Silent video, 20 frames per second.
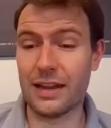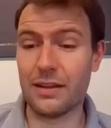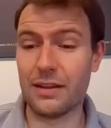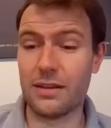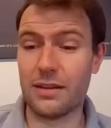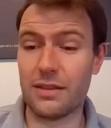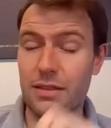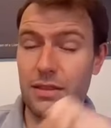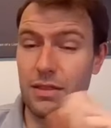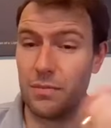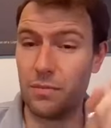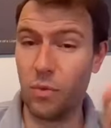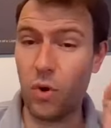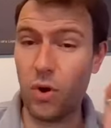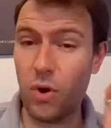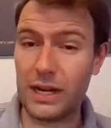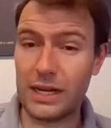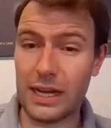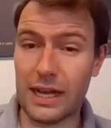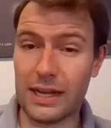And the
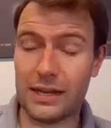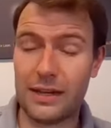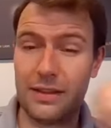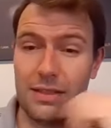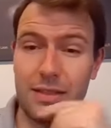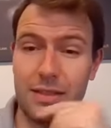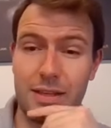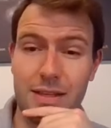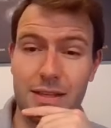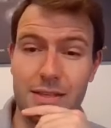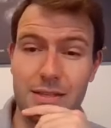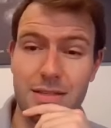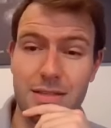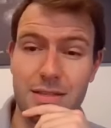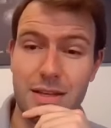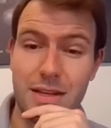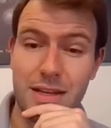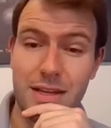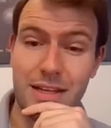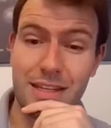more unlikely thing
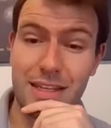is